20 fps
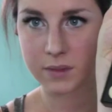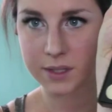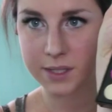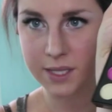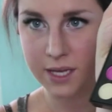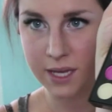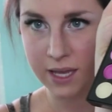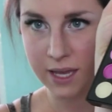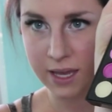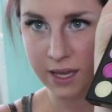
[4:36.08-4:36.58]

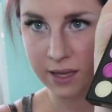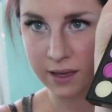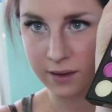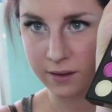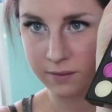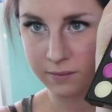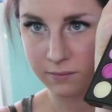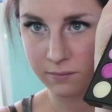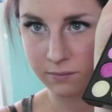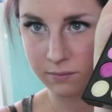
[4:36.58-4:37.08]
Taking
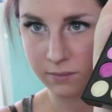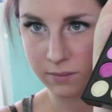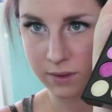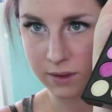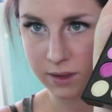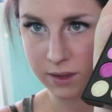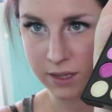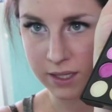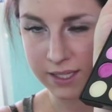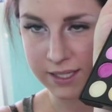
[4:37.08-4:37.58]

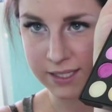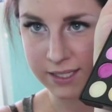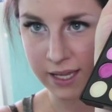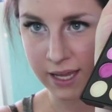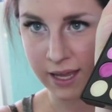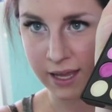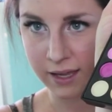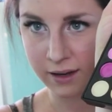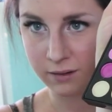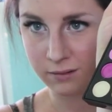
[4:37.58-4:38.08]
this
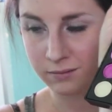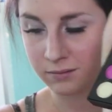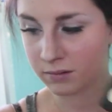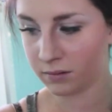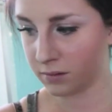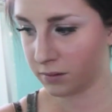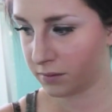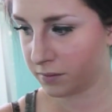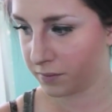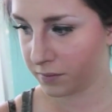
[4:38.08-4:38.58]
tan
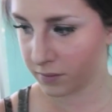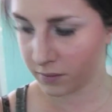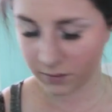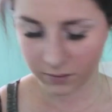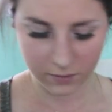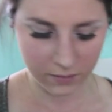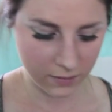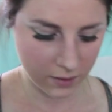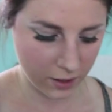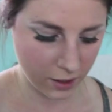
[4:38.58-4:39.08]

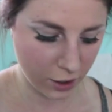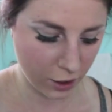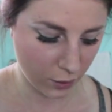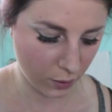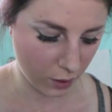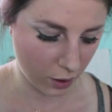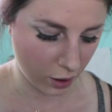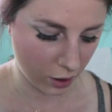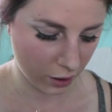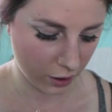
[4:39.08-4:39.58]
and go
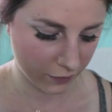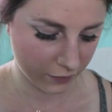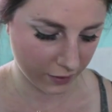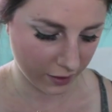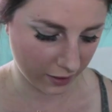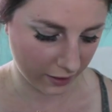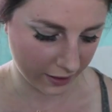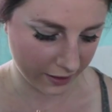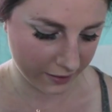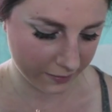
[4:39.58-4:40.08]
all over
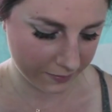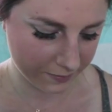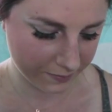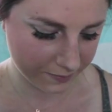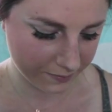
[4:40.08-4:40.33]
the lid.